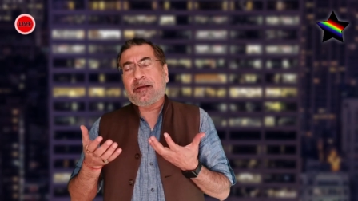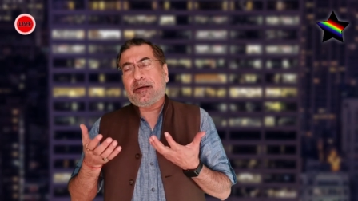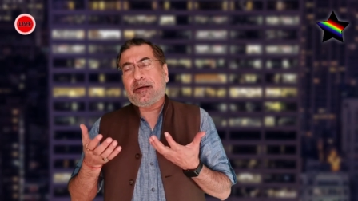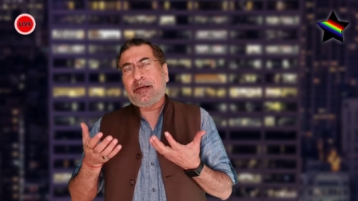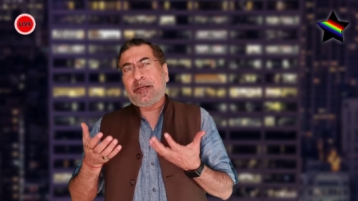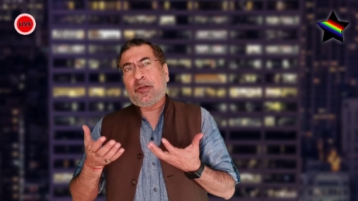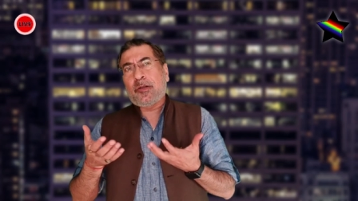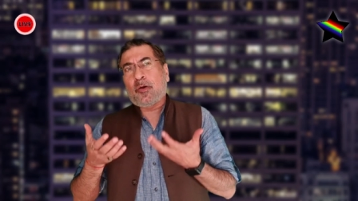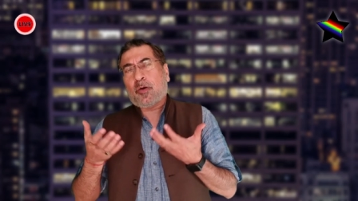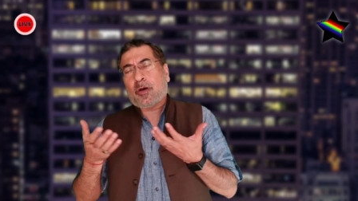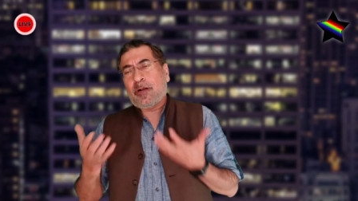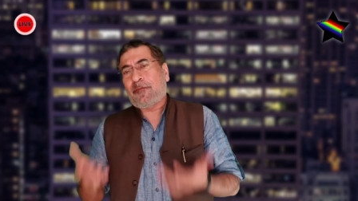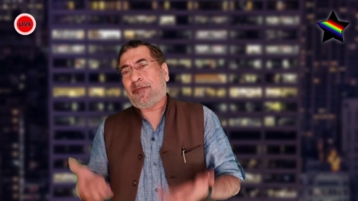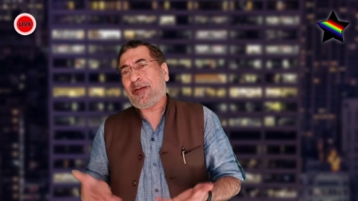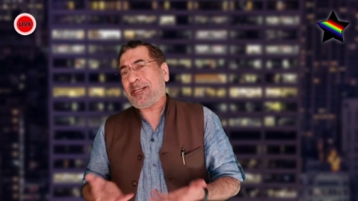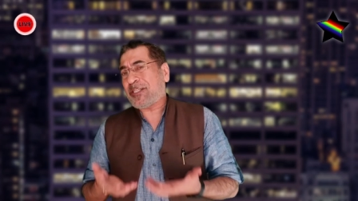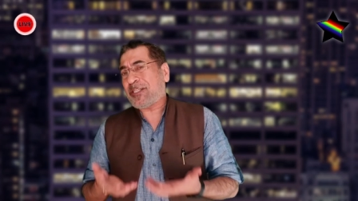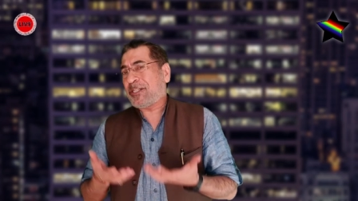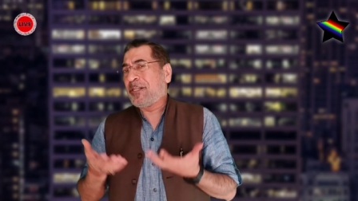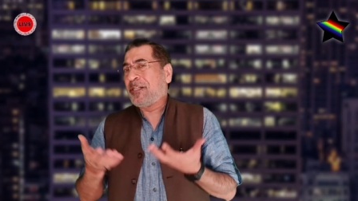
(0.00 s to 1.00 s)

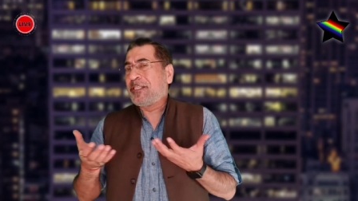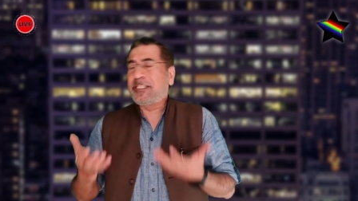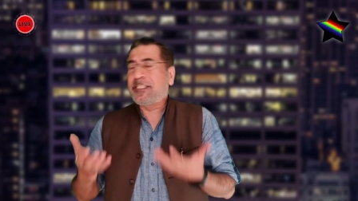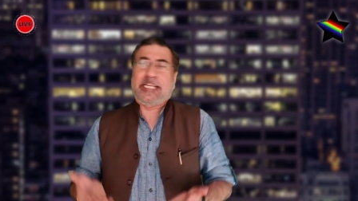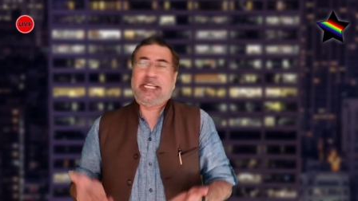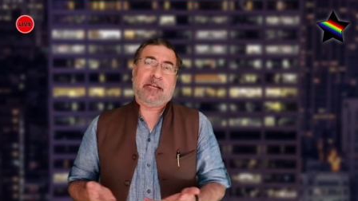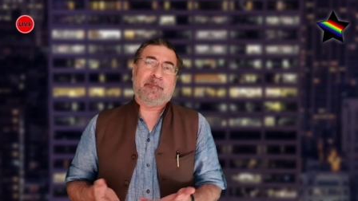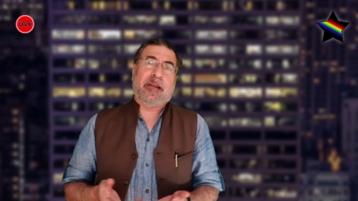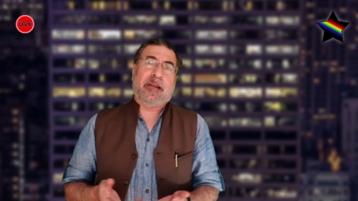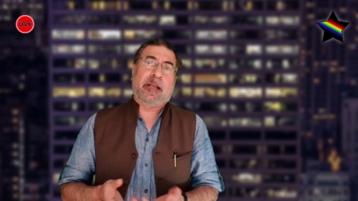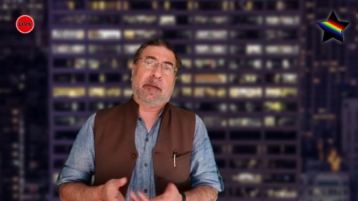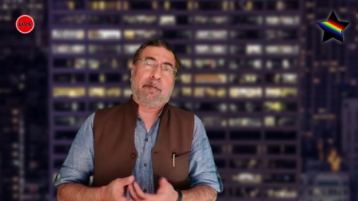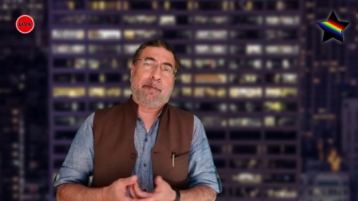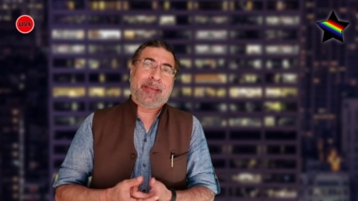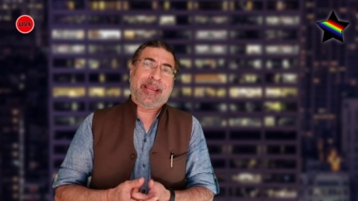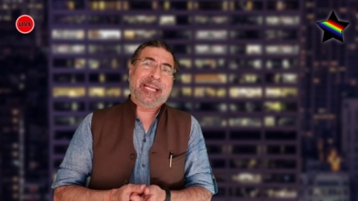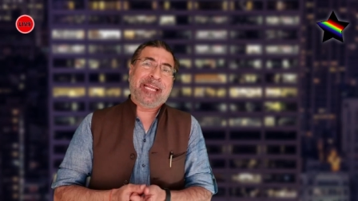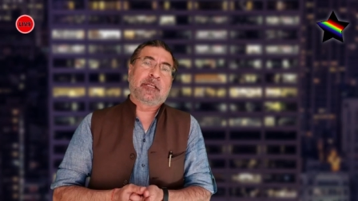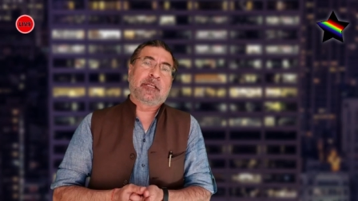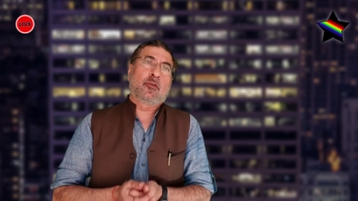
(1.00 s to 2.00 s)
confessional statement
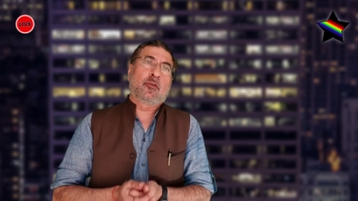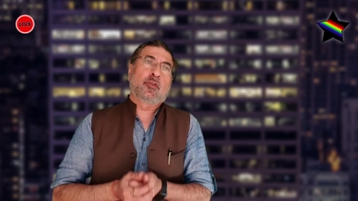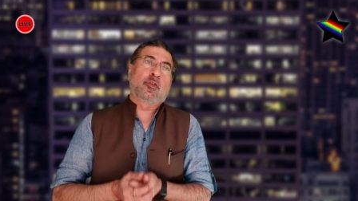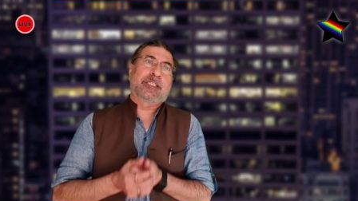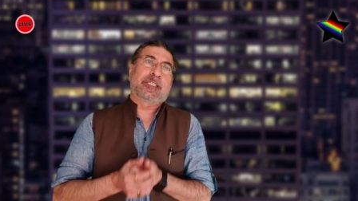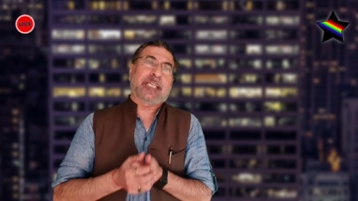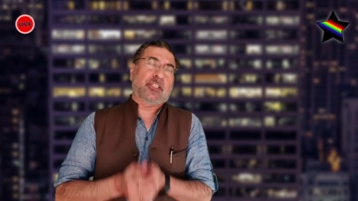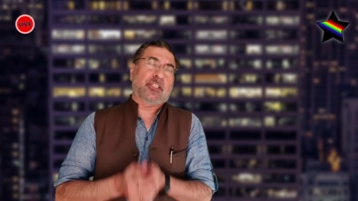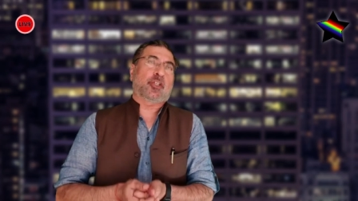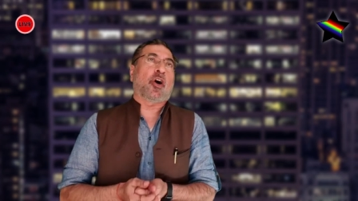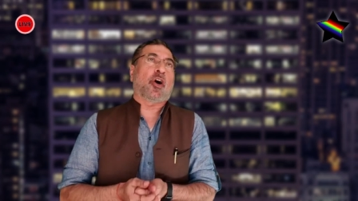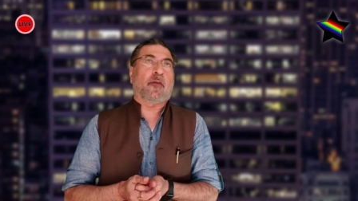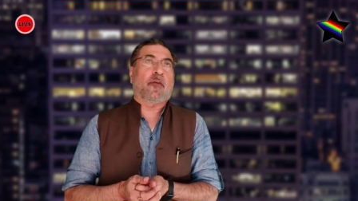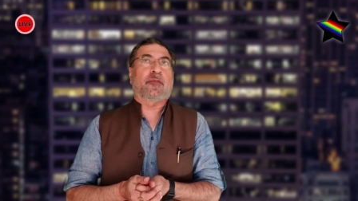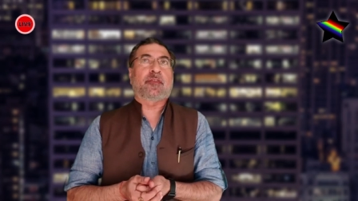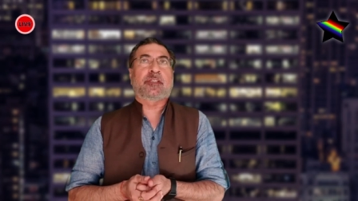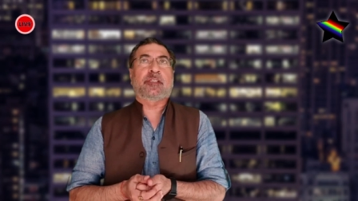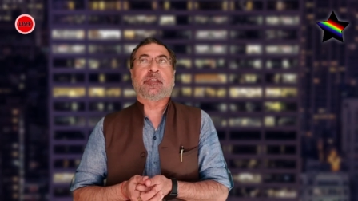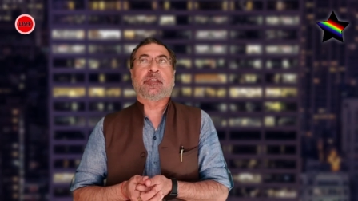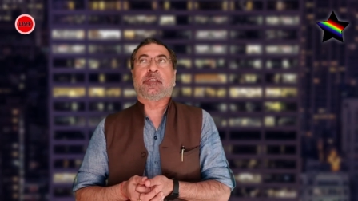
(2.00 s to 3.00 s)
made to such
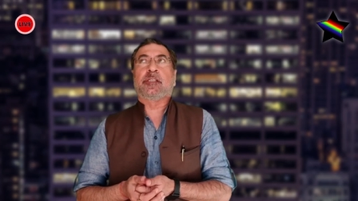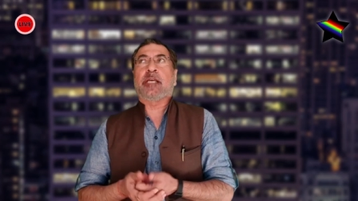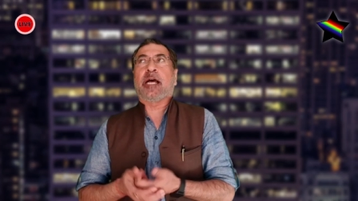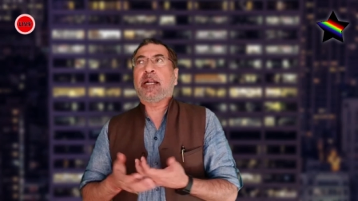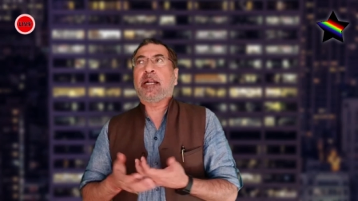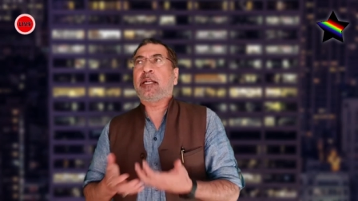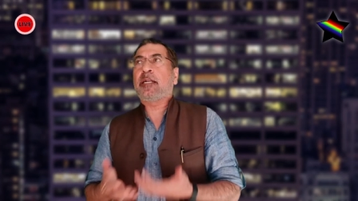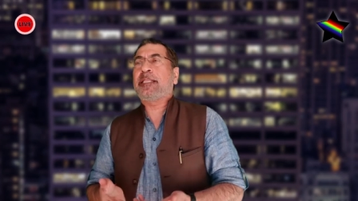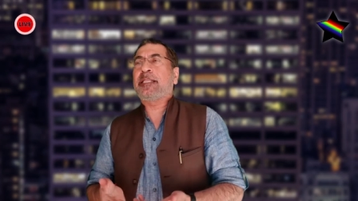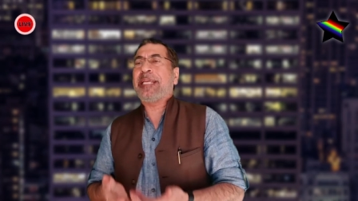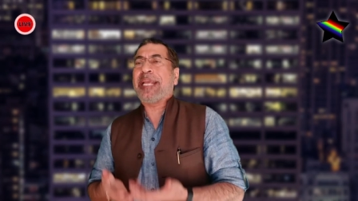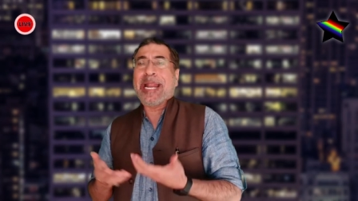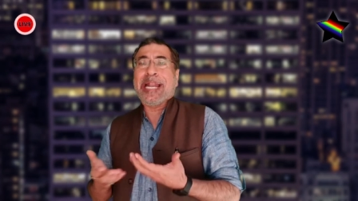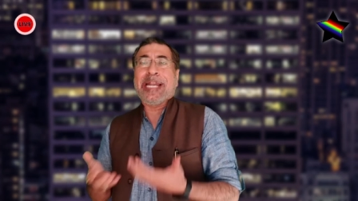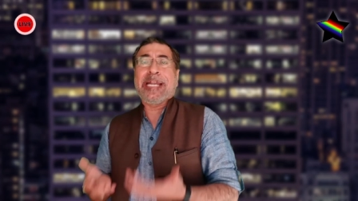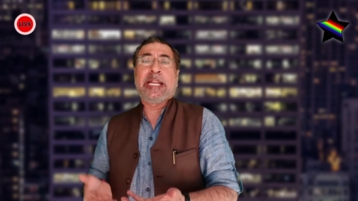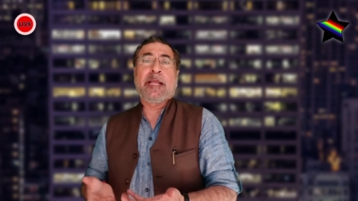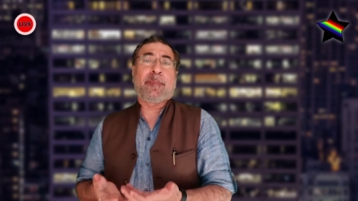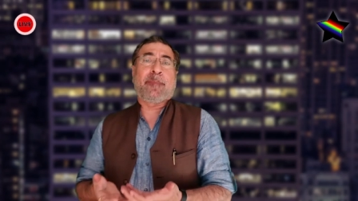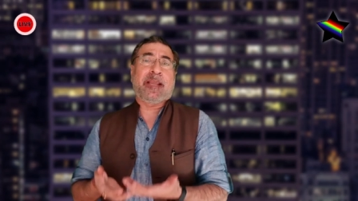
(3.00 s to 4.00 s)
officers under the
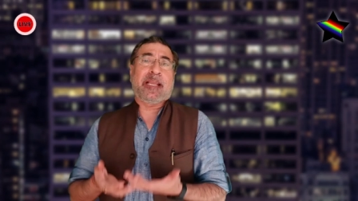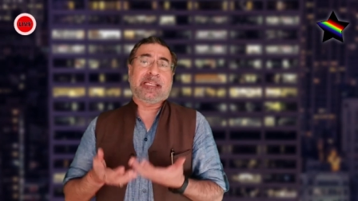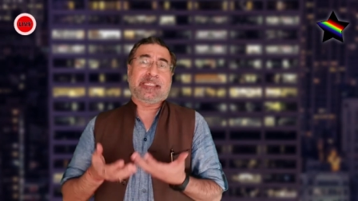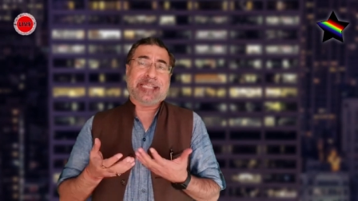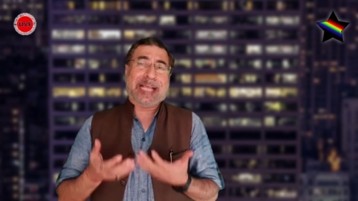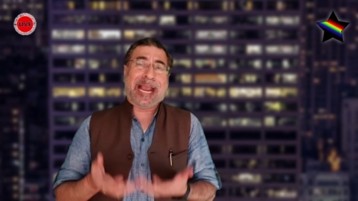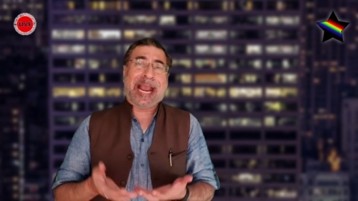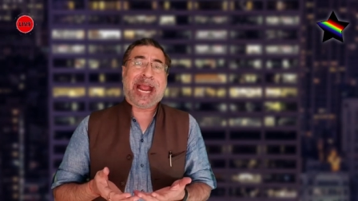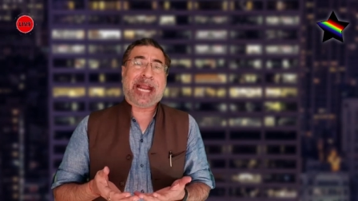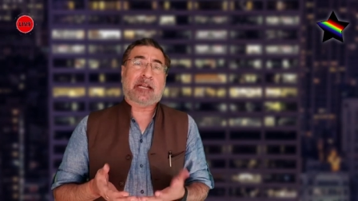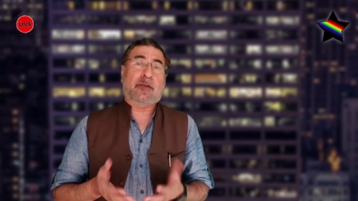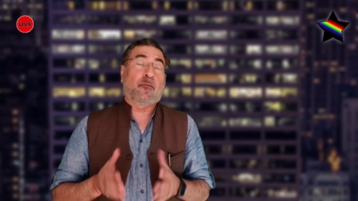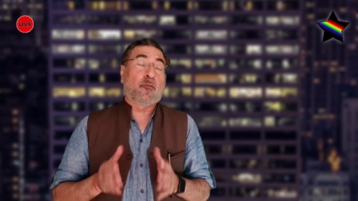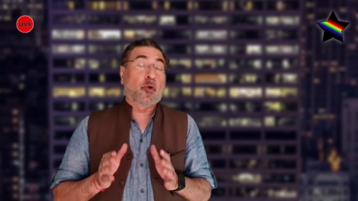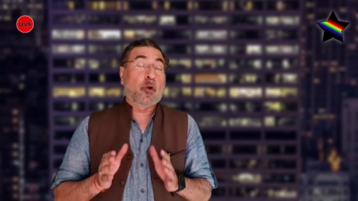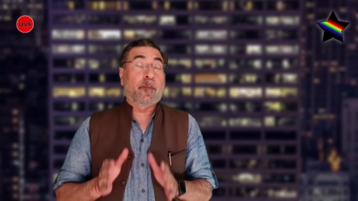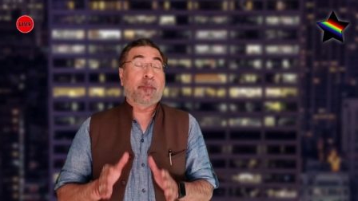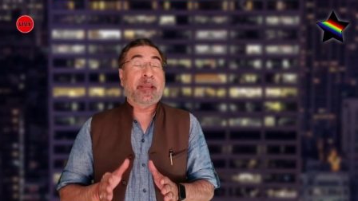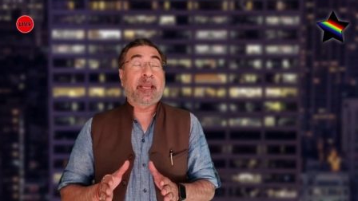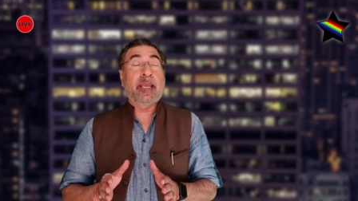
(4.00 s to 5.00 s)
NDPS Act
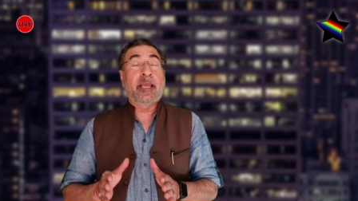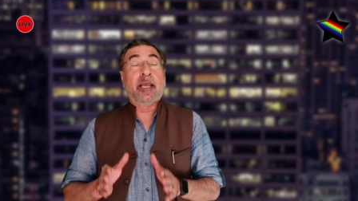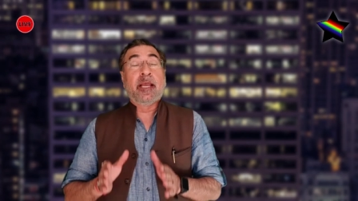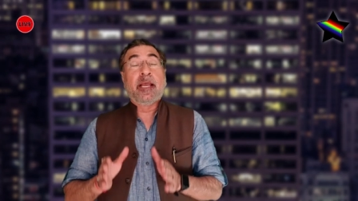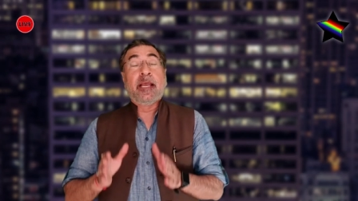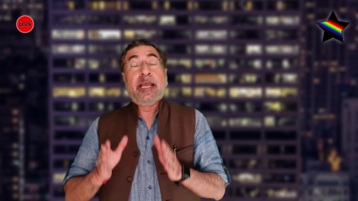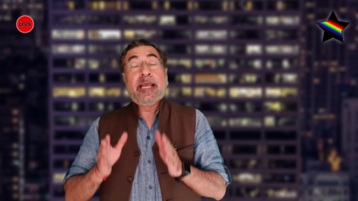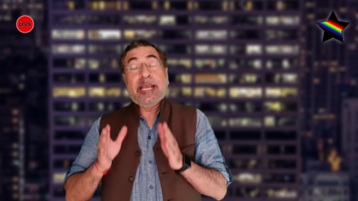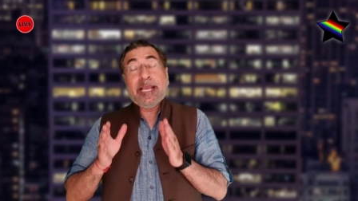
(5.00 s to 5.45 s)
would be